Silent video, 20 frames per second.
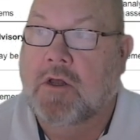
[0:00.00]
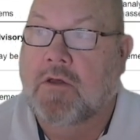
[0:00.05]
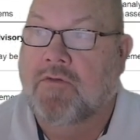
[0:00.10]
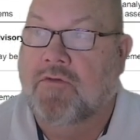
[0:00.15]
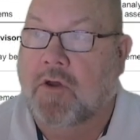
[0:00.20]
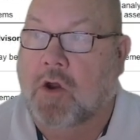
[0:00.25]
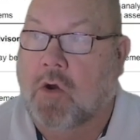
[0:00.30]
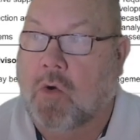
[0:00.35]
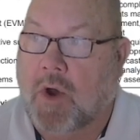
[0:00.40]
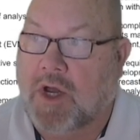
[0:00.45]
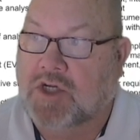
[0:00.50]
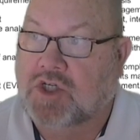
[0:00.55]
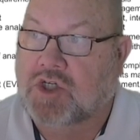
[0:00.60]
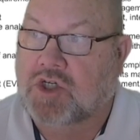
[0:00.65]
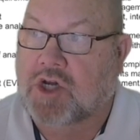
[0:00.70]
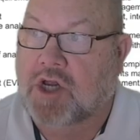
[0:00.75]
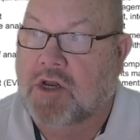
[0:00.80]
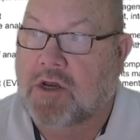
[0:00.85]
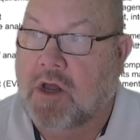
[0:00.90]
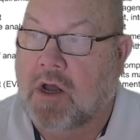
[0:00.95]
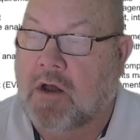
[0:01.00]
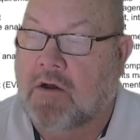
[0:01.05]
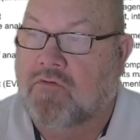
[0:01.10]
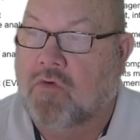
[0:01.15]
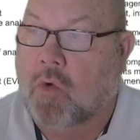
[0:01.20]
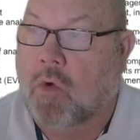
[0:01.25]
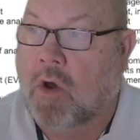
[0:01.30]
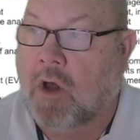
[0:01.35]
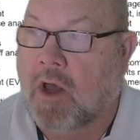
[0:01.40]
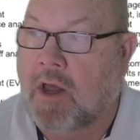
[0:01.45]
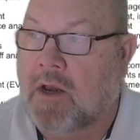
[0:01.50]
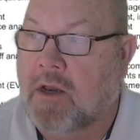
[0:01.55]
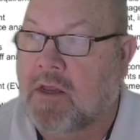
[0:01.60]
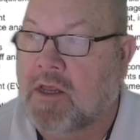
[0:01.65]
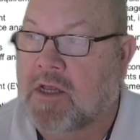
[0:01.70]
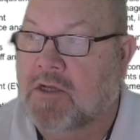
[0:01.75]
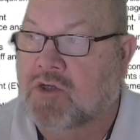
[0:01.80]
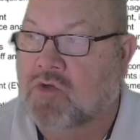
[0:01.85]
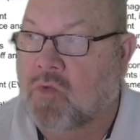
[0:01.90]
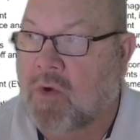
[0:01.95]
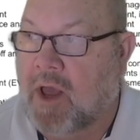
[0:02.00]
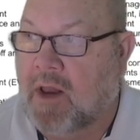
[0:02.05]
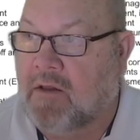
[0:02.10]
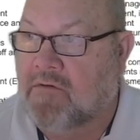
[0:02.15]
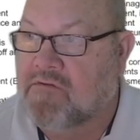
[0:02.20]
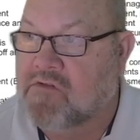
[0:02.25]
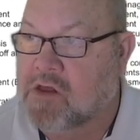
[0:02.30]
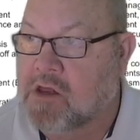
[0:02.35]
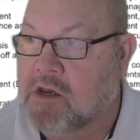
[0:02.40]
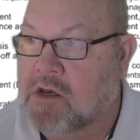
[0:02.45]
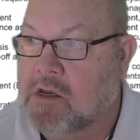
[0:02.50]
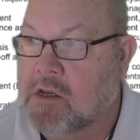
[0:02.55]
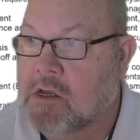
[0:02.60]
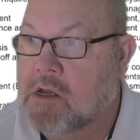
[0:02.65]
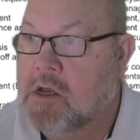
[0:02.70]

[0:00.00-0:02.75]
the question of what is relevant.